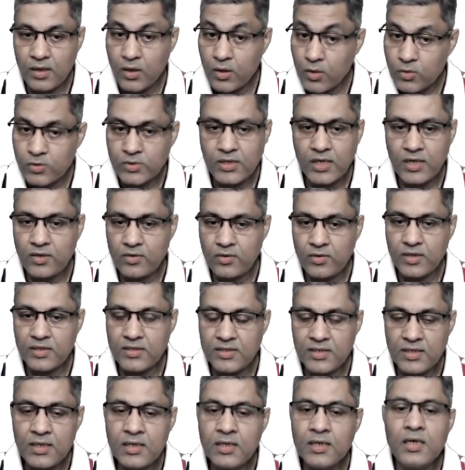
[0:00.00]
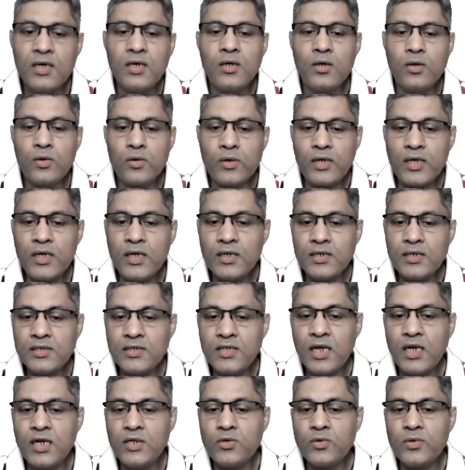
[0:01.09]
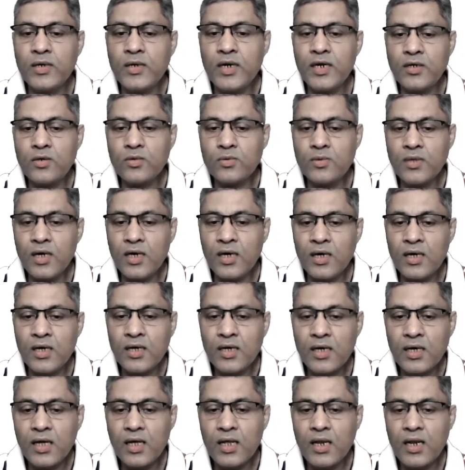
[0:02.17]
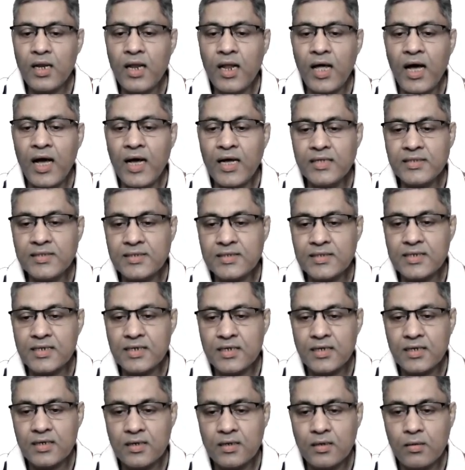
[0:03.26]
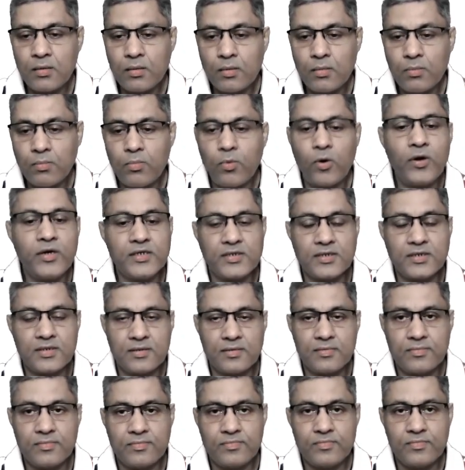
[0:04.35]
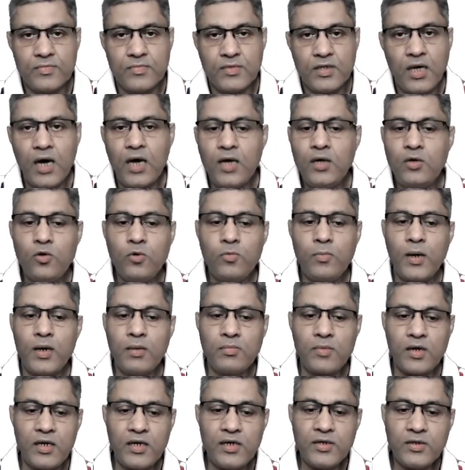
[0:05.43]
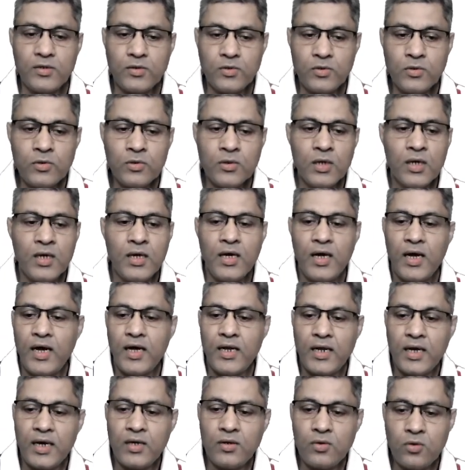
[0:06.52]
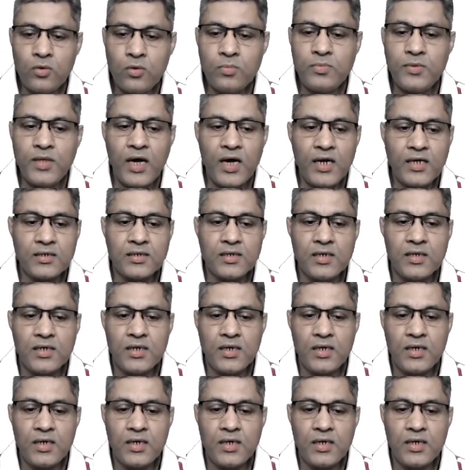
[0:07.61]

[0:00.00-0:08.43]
lose accuracy, okay, till you get to the last point. I hope I'm clear to you, and I hope that